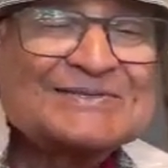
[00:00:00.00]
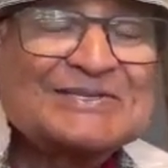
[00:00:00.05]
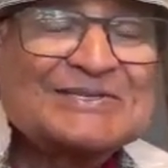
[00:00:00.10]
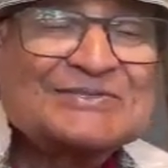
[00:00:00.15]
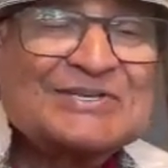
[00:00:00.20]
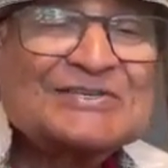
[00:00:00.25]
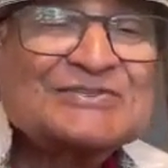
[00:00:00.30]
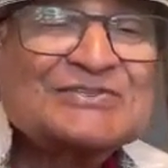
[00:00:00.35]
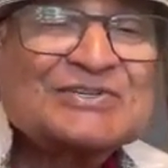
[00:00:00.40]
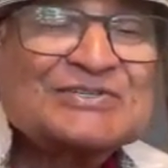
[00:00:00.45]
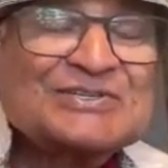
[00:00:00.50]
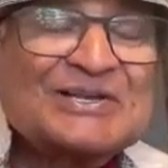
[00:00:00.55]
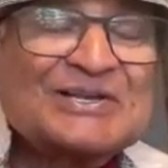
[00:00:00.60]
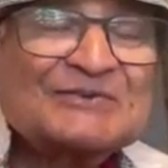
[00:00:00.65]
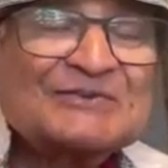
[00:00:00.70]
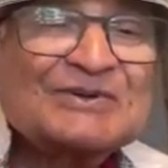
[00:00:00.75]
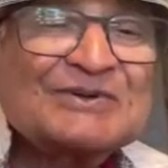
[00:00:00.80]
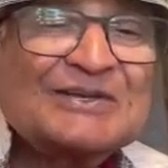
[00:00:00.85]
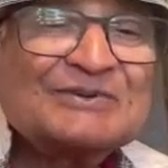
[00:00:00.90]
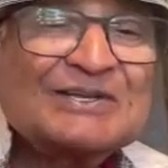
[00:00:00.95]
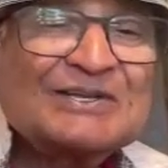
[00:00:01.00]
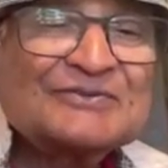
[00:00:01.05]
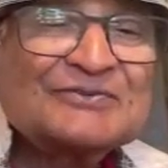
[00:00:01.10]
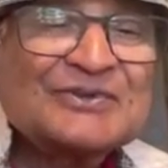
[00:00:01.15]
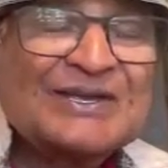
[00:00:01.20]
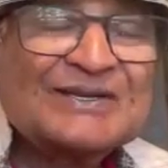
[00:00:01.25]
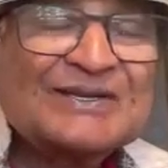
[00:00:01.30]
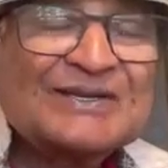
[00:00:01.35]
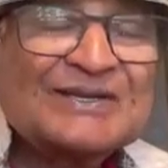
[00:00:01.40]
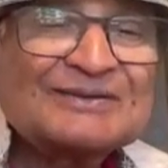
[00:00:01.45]
It's just a survival
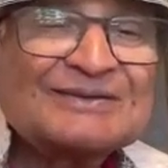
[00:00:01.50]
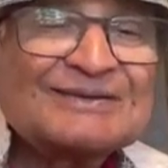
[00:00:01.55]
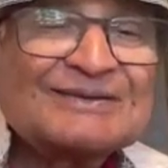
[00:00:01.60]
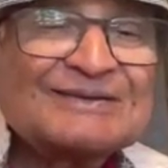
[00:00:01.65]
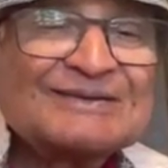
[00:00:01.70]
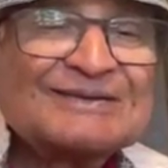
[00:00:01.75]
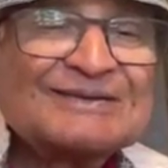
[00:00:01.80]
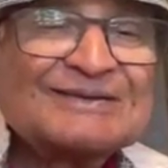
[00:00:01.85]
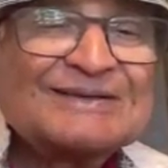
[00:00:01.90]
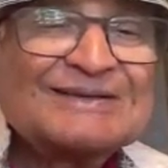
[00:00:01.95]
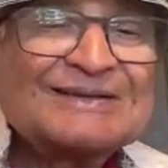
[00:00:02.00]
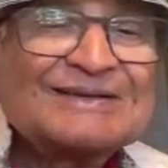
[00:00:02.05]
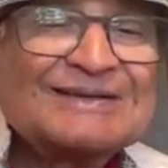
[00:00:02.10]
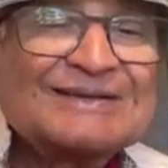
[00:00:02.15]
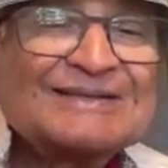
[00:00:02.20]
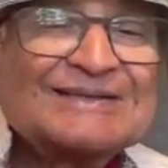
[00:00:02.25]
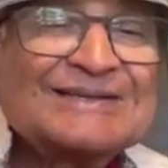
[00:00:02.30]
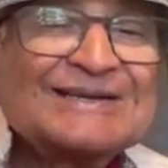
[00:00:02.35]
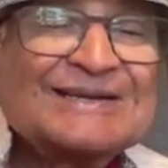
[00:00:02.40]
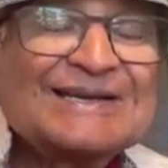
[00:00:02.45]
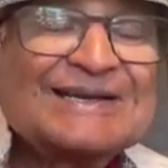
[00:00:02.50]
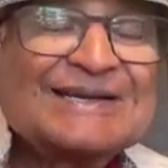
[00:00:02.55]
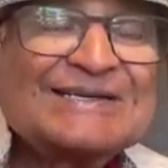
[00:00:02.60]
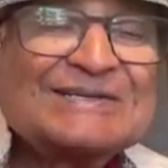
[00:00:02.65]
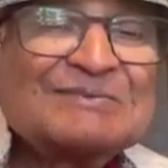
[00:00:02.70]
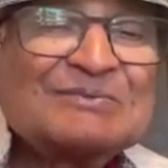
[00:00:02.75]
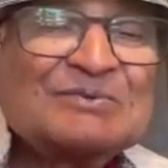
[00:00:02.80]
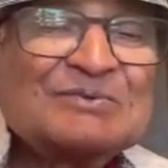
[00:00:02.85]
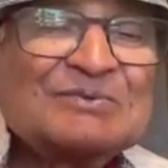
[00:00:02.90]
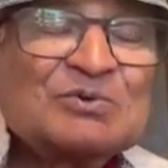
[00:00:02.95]
thing. The
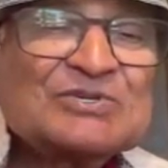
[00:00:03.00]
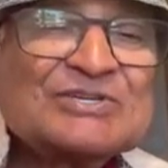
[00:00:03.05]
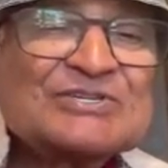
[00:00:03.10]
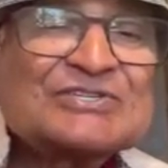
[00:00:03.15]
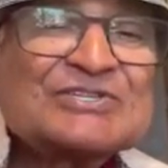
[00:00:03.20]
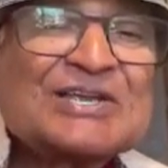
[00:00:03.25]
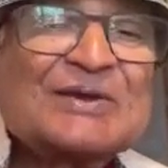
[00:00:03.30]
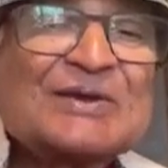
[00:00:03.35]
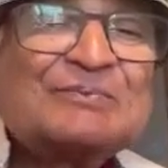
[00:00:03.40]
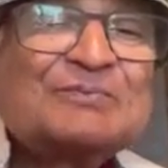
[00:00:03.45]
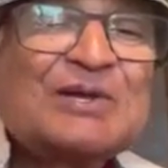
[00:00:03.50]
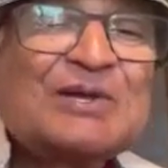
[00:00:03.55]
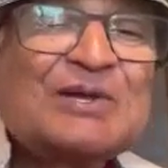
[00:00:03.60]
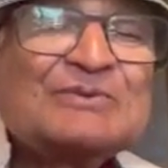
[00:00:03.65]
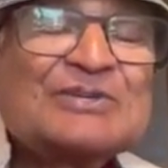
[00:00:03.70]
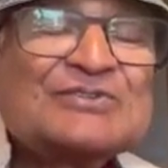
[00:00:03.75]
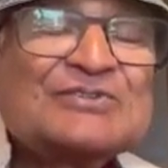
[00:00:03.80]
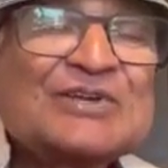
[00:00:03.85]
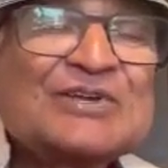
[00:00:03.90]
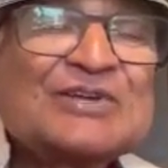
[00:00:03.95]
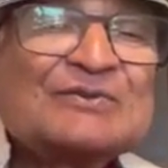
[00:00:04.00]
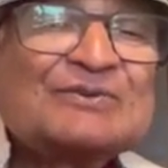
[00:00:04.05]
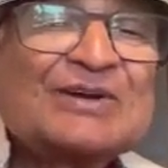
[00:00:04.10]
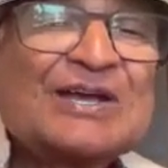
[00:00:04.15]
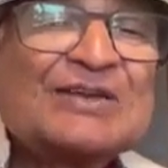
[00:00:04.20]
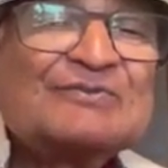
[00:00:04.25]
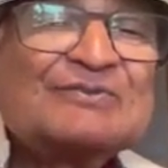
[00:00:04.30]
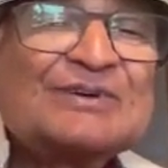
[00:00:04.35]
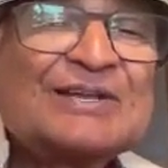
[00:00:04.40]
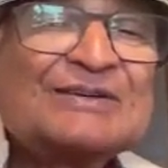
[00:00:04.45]
negative emotions came from the
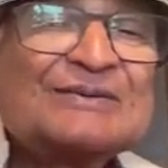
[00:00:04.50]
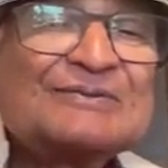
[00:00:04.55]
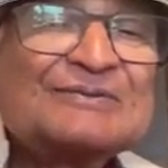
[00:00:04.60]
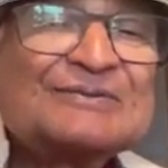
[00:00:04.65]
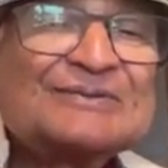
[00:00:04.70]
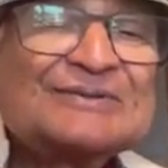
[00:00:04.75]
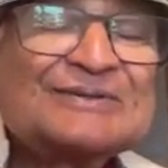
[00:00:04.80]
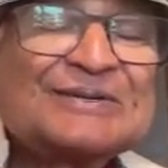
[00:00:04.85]
survival